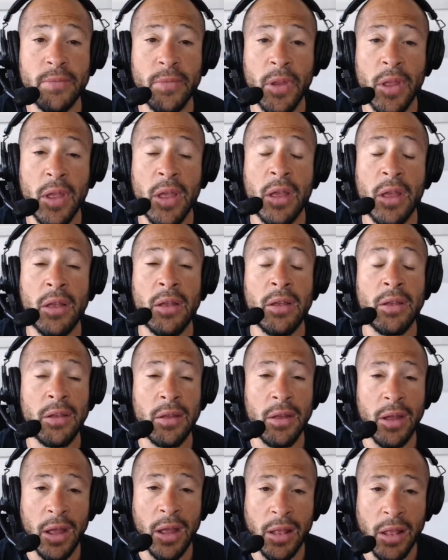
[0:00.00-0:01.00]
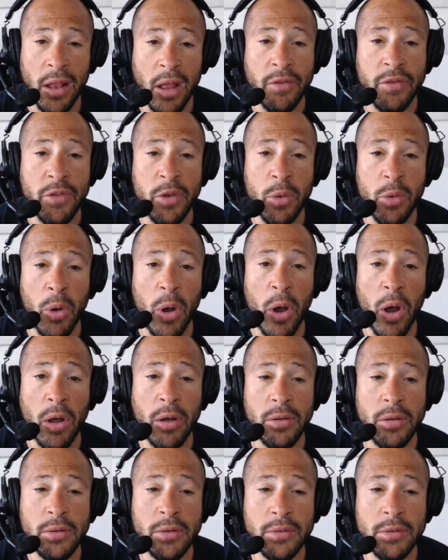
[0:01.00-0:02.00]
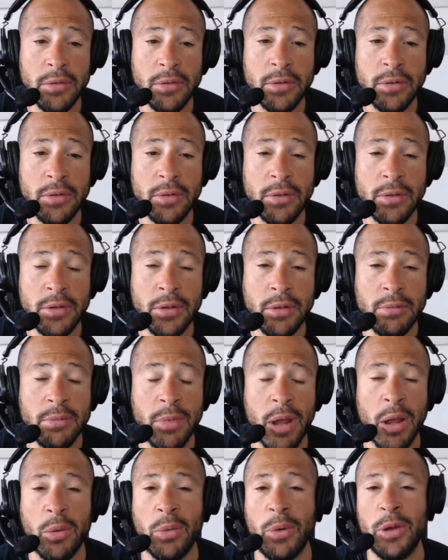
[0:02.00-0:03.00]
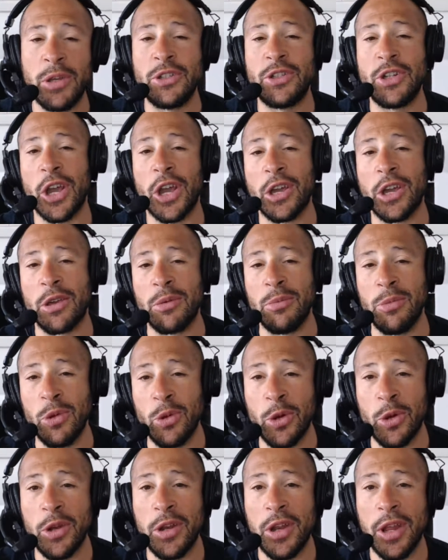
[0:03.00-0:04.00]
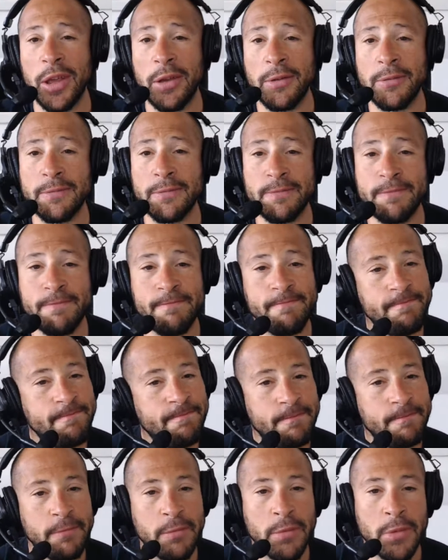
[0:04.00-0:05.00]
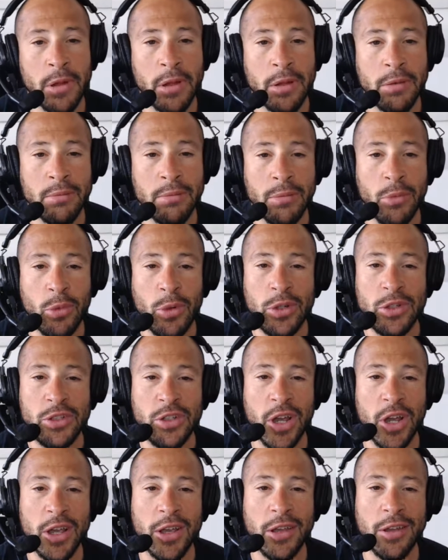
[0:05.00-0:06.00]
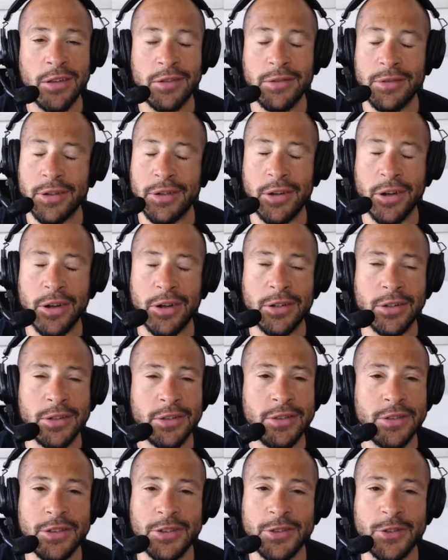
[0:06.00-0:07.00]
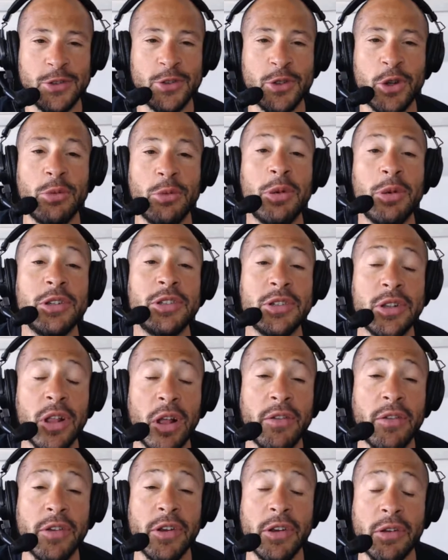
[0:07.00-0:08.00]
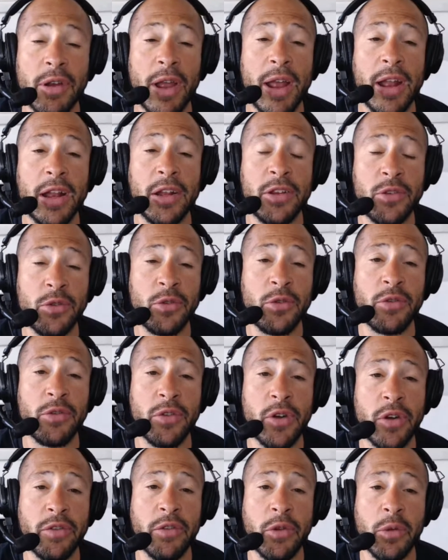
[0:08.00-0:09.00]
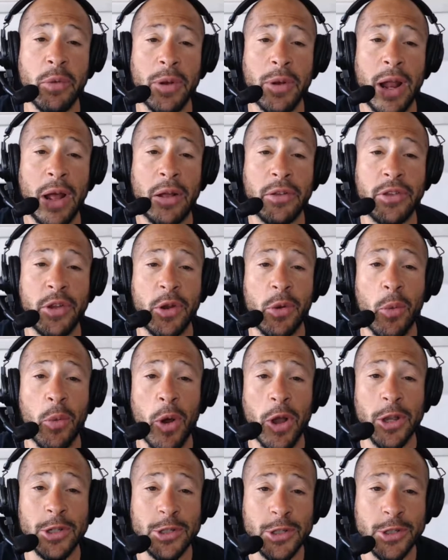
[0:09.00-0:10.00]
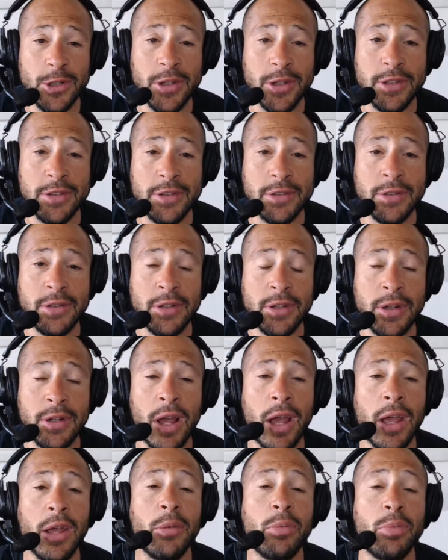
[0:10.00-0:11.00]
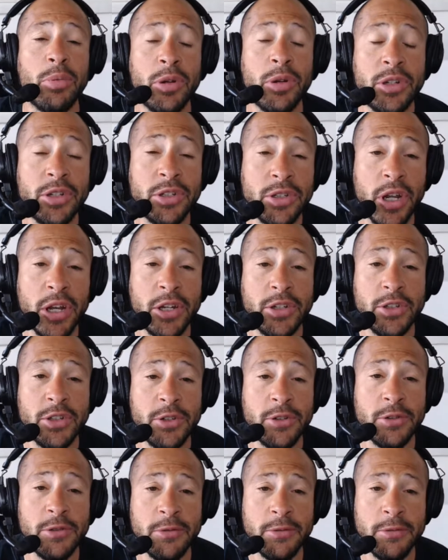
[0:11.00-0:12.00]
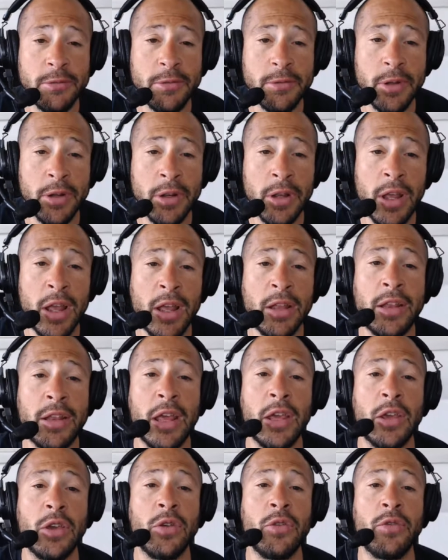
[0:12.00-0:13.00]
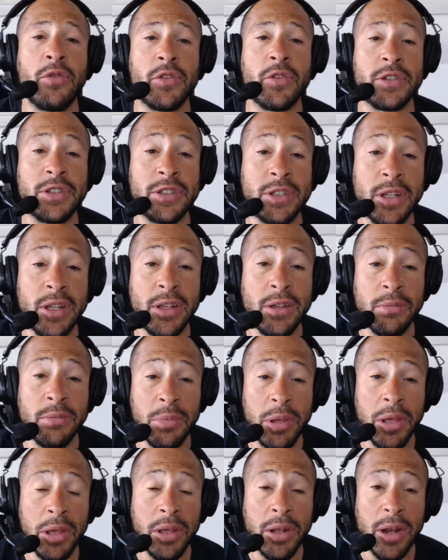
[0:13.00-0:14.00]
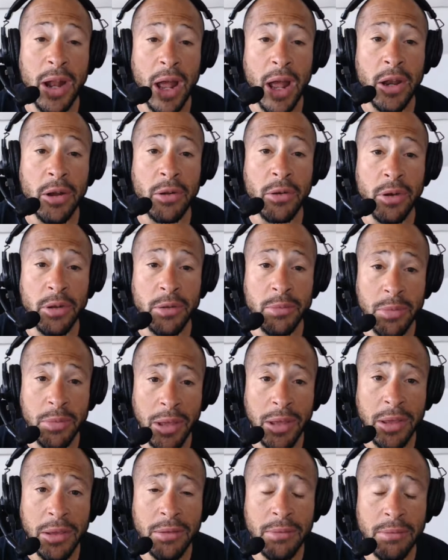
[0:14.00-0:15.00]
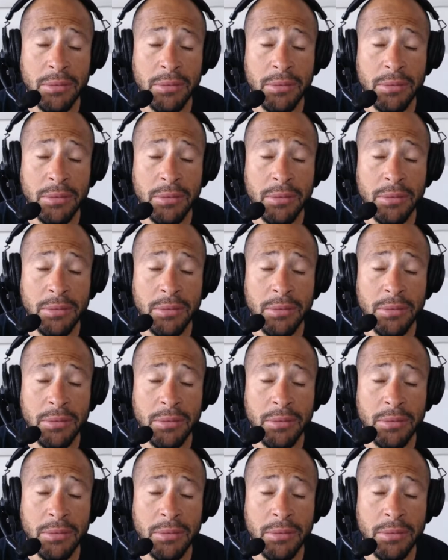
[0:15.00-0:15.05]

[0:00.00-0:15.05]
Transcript: I love you all, my Winject community. Winject, just so much love and gratitude for everyone out there watching this. I appreciate you. Thank you for seeing me and honoring me.